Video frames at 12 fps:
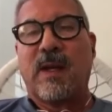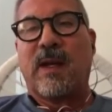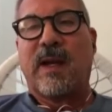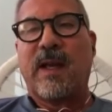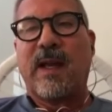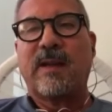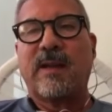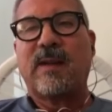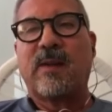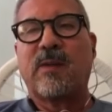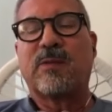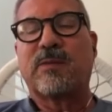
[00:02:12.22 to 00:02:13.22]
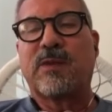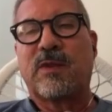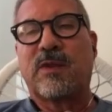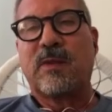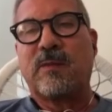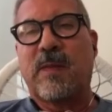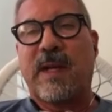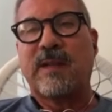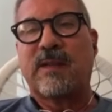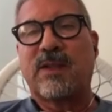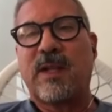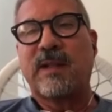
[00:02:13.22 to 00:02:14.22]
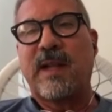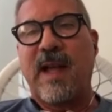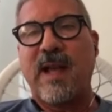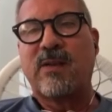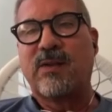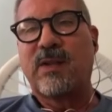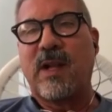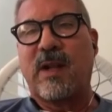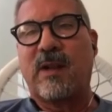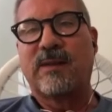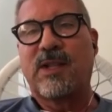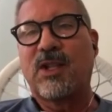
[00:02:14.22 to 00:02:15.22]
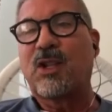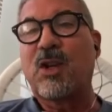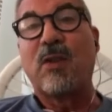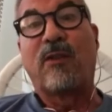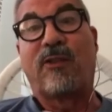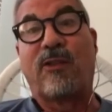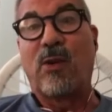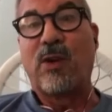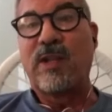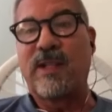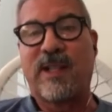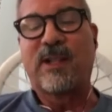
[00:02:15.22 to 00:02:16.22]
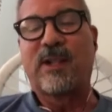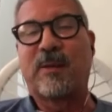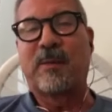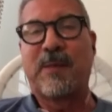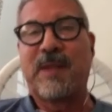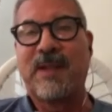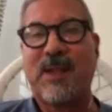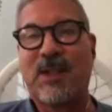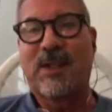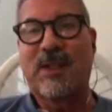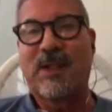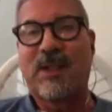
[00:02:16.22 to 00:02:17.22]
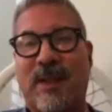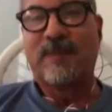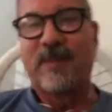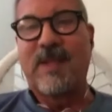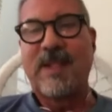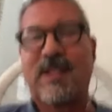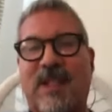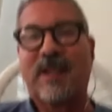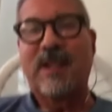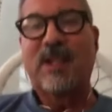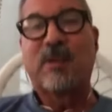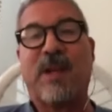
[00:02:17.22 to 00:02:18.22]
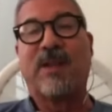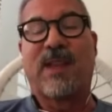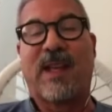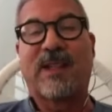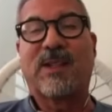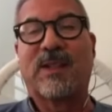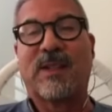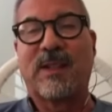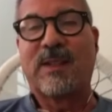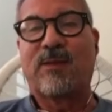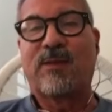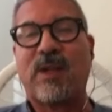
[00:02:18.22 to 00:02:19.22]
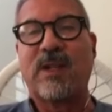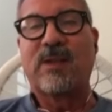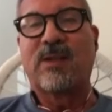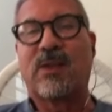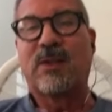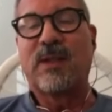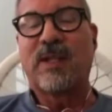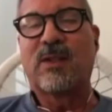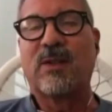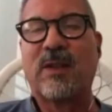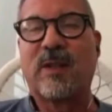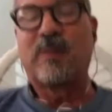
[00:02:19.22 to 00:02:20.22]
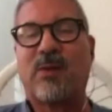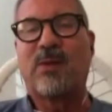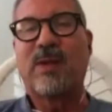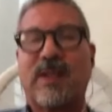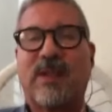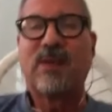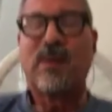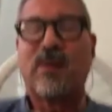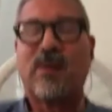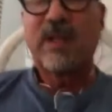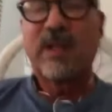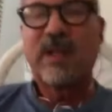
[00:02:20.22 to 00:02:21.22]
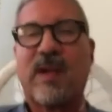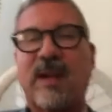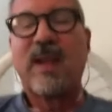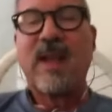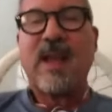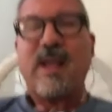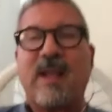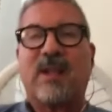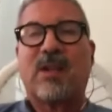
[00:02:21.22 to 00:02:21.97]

I had it was my son Dak, who's now just turned forty, as you just this this month actually. He's forty years old, has two little boys, doing really no great. Way.